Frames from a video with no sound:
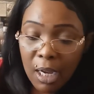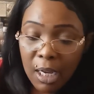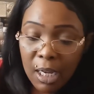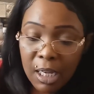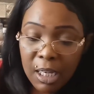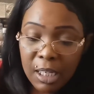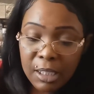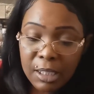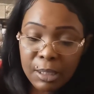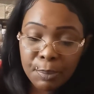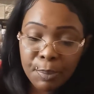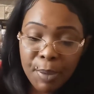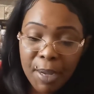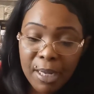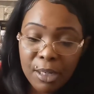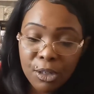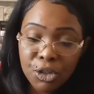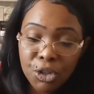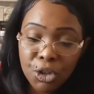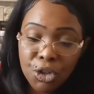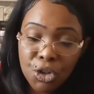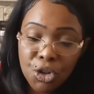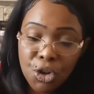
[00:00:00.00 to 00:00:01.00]
it
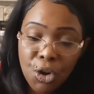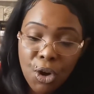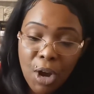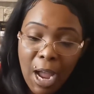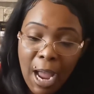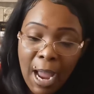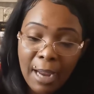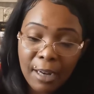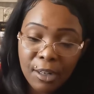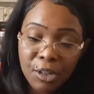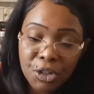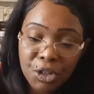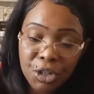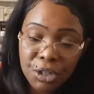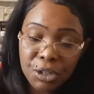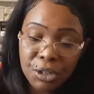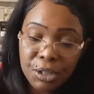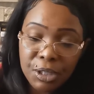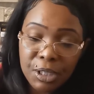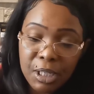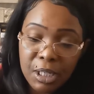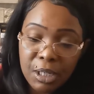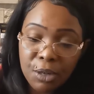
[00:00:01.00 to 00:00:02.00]
depends on your
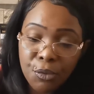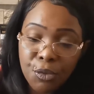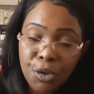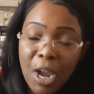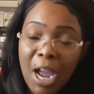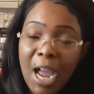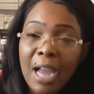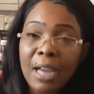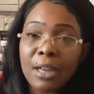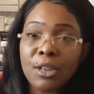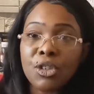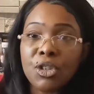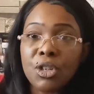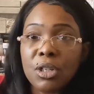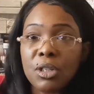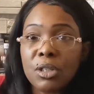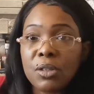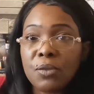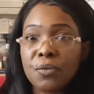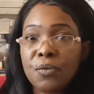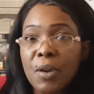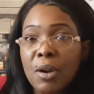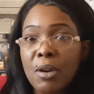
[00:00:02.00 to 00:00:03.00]
actions, and if your
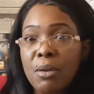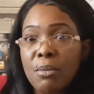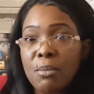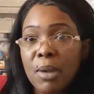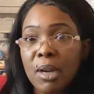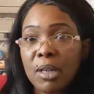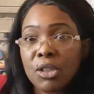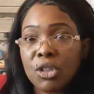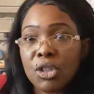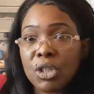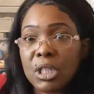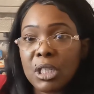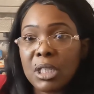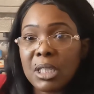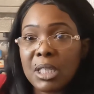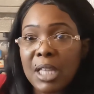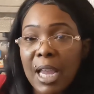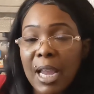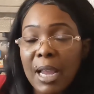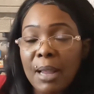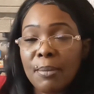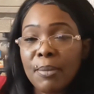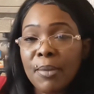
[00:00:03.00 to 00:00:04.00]
actions are very much the
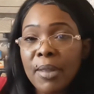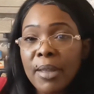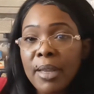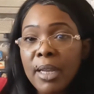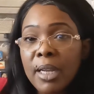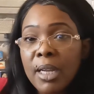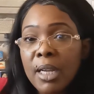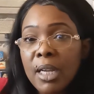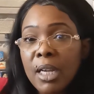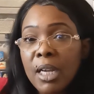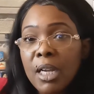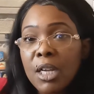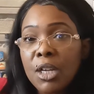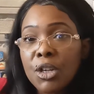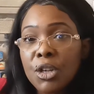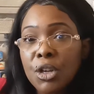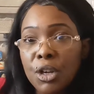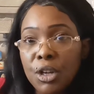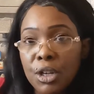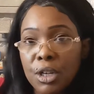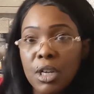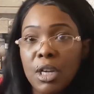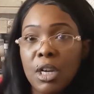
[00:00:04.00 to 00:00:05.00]
same,
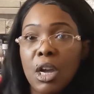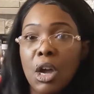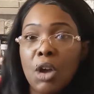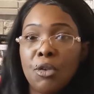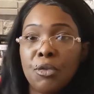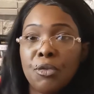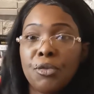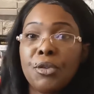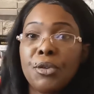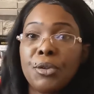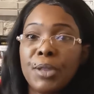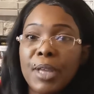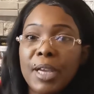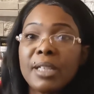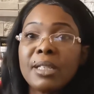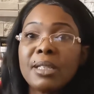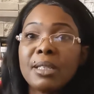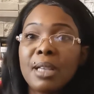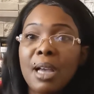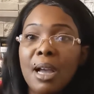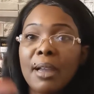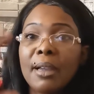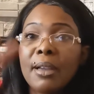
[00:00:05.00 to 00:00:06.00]
you're going to go through that
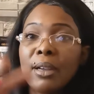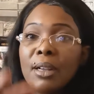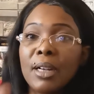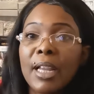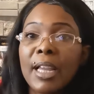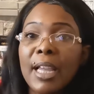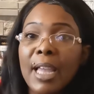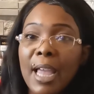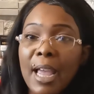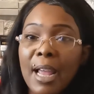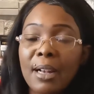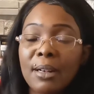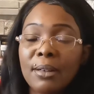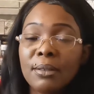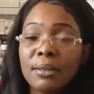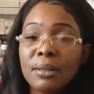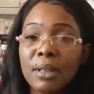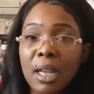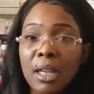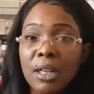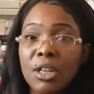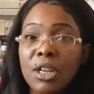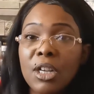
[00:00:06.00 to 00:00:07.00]
cycle
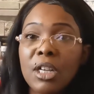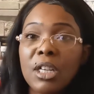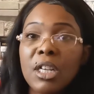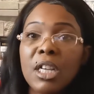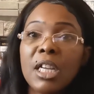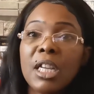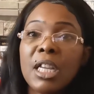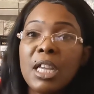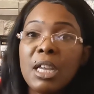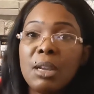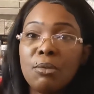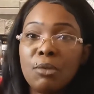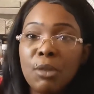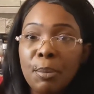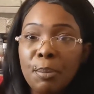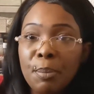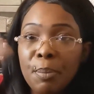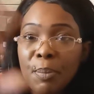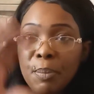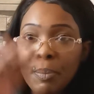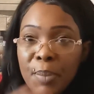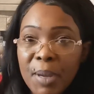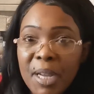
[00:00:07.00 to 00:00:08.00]
again, and you're going to keep
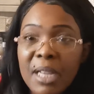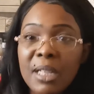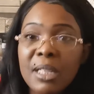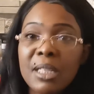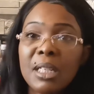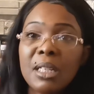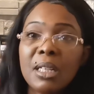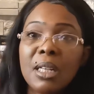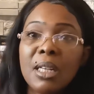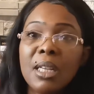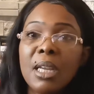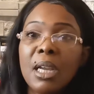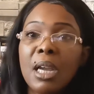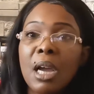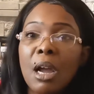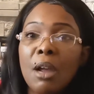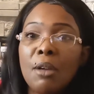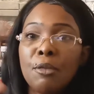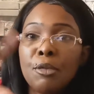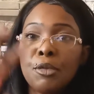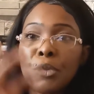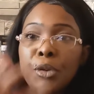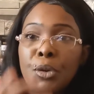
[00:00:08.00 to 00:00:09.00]
repeatedly
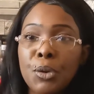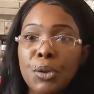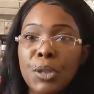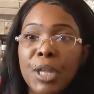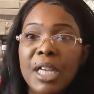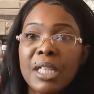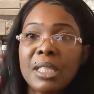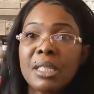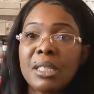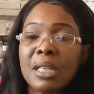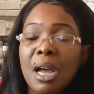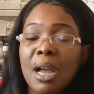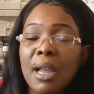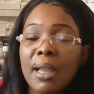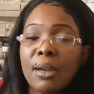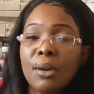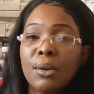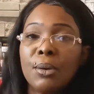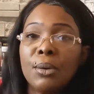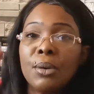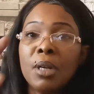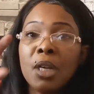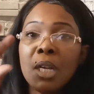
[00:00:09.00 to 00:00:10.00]
going through that
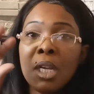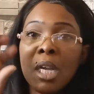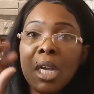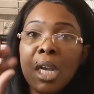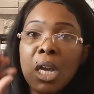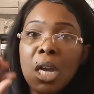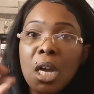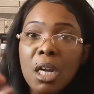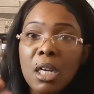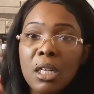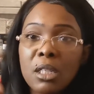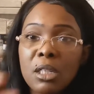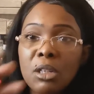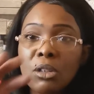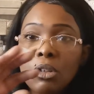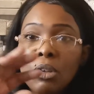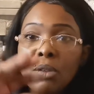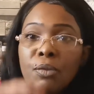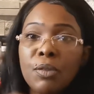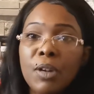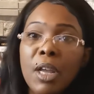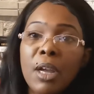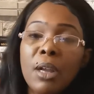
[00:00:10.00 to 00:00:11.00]
cycle until
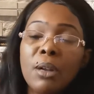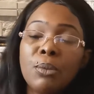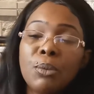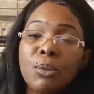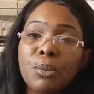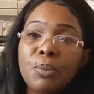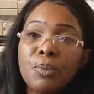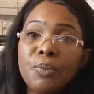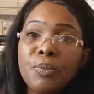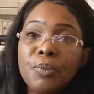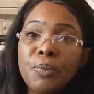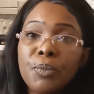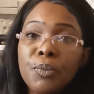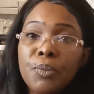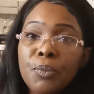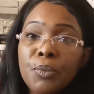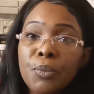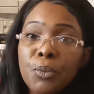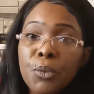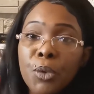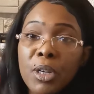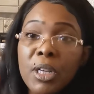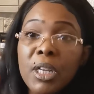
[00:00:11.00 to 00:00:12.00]
you've learned
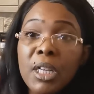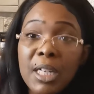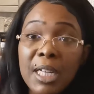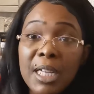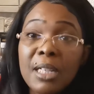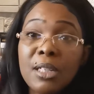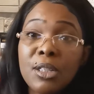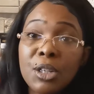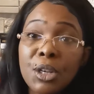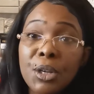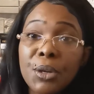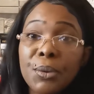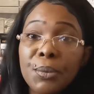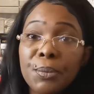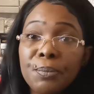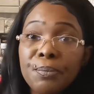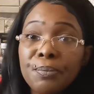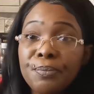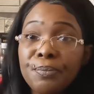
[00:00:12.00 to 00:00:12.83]
what you need to.